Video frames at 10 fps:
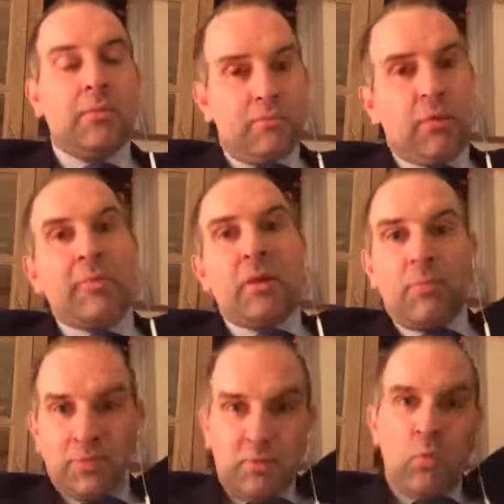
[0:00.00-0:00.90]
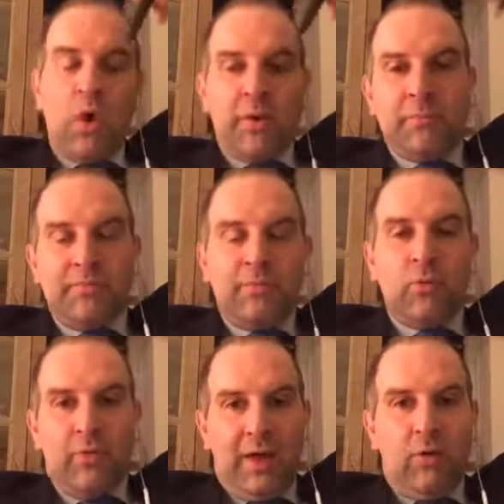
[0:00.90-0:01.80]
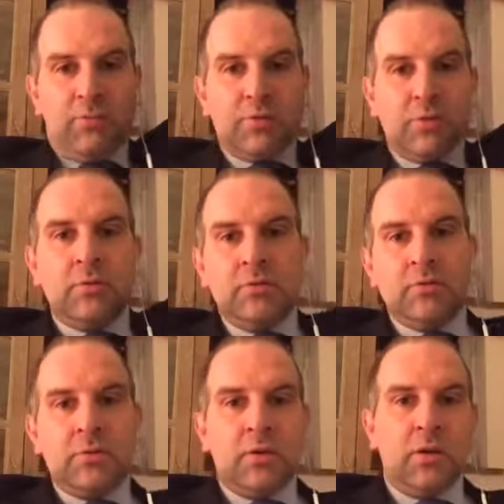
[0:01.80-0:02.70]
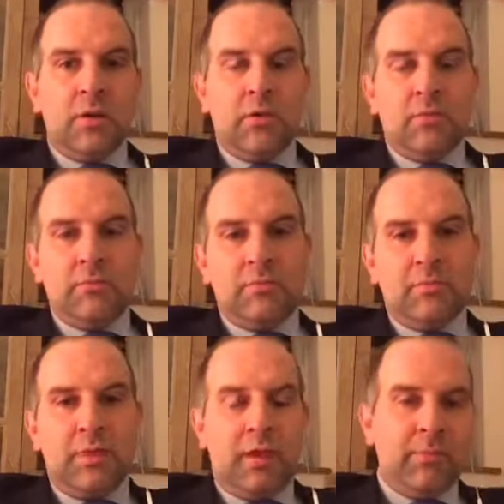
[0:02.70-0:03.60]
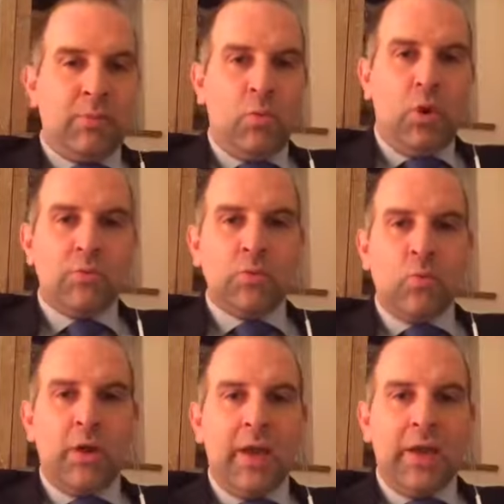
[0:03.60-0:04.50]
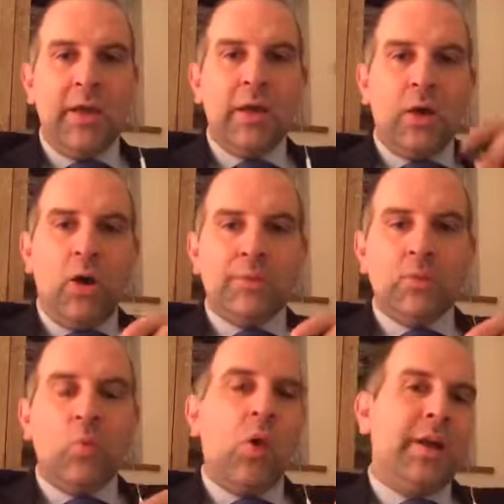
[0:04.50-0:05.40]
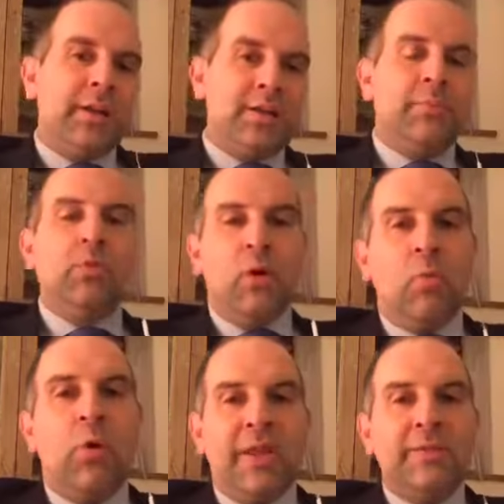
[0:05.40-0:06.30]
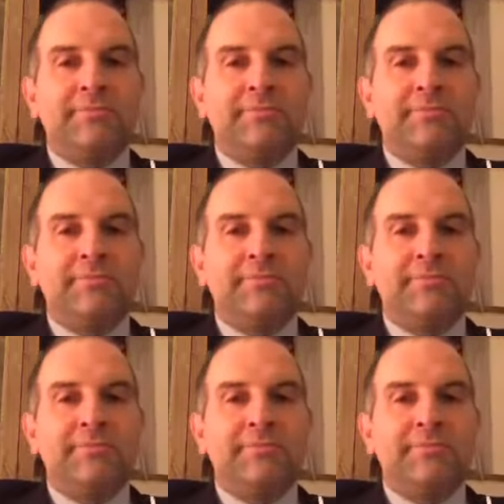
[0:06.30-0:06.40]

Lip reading: Probably option one before that option, that could be what option 1A. Option one is to put on weight.